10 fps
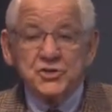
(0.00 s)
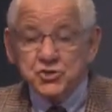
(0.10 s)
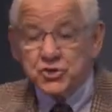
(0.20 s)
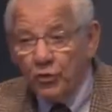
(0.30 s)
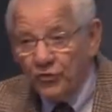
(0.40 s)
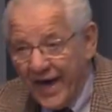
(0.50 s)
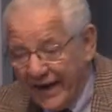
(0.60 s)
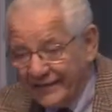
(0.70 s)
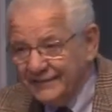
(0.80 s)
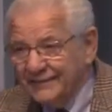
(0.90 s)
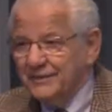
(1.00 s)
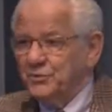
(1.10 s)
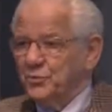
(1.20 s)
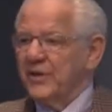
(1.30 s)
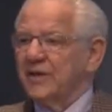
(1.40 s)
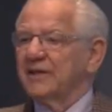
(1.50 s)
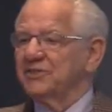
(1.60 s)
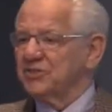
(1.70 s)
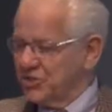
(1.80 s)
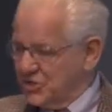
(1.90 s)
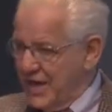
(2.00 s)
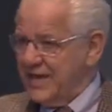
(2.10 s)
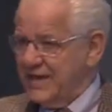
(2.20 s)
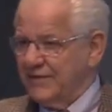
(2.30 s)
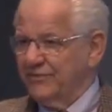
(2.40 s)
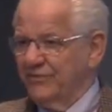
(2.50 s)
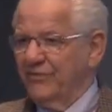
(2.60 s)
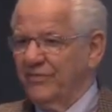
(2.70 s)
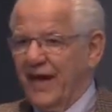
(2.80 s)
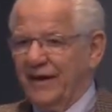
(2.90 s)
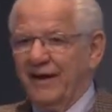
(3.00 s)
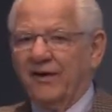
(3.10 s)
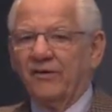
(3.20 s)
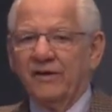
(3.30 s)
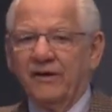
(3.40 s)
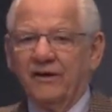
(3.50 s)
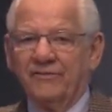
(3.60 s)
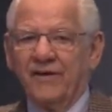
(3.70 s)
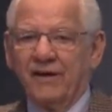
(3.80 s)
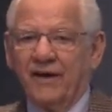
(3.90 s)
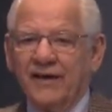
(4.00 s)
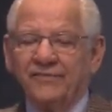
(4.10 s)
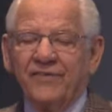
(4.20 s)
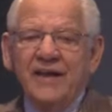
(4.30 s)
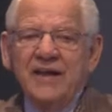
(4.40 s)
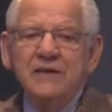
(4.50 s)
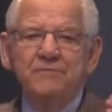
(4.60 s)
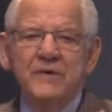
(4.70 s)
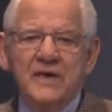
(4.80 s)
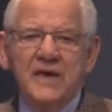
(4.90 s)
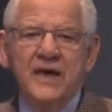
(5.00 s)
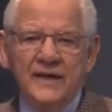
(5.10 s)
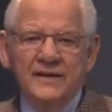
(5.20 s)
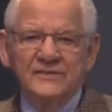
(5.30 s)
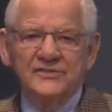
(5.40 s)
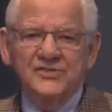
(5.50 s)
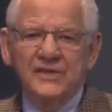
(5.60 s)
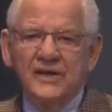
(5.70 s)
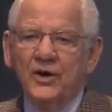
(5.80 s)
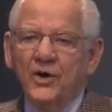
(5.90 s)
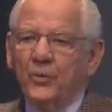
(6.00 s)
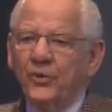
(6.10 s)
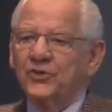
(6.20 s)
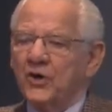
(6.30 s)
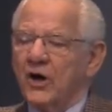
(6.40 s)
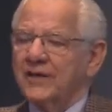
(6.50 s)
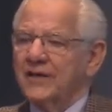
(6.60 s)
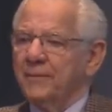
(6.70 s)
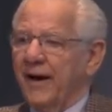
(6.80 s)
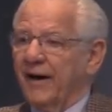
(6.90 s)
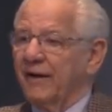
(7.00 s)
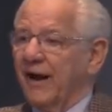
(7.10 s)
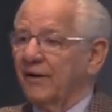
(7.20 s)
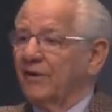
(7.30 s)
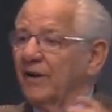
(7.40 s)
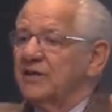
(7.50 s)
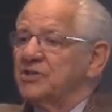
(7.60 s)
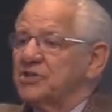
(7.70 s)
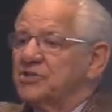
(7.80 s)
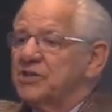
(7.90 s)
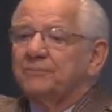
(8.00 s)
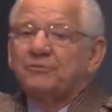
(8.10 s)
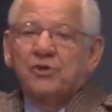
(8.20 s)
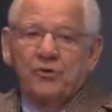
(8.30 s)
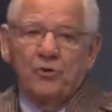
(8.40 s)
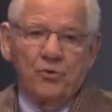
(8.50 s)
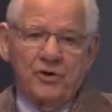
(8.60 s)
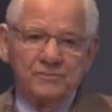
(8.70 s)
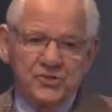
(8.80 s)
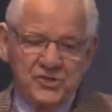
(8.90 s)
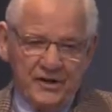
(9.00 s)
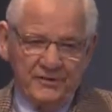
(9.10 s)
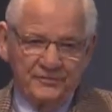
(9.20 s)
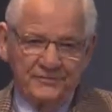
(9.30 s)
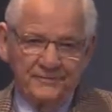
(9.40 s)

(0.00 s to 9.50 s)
so that we can save that area of our life. And he begins with talking about our relationship to the Lord Himself.